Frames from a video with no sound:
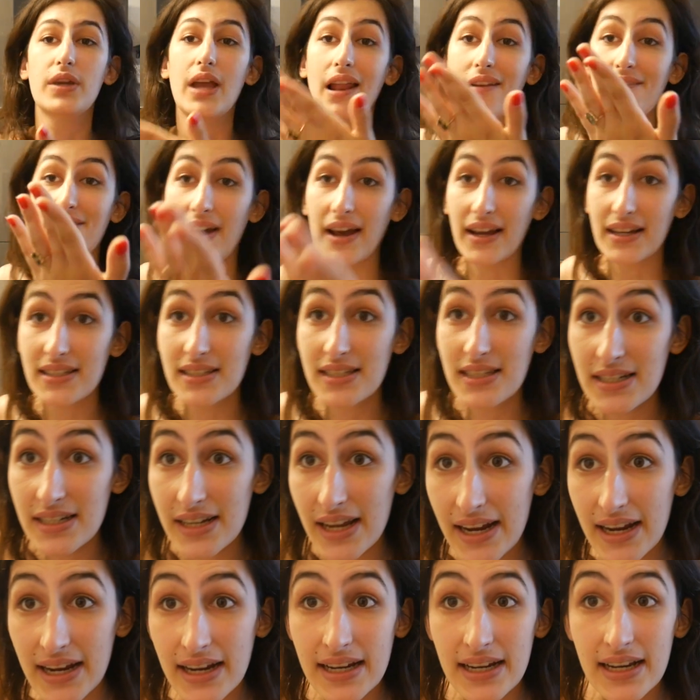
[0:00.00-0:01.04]
got
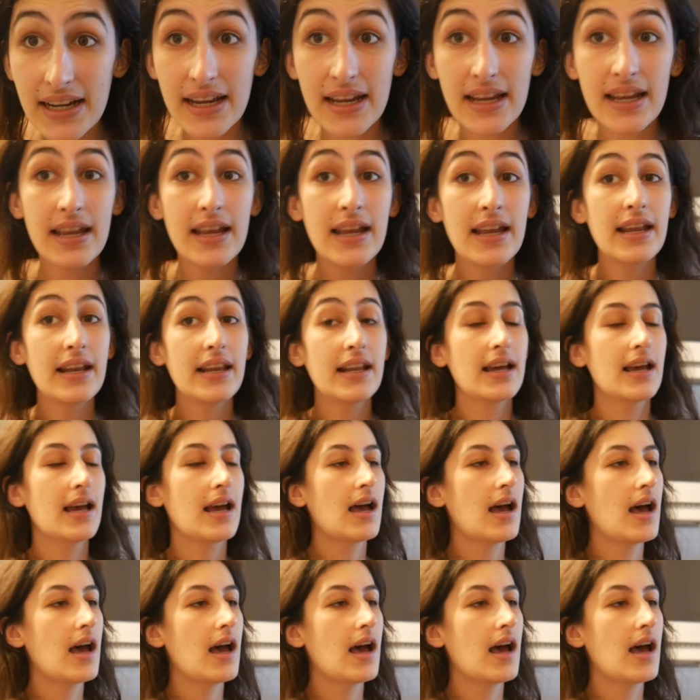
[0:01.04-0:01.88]
vaccinated.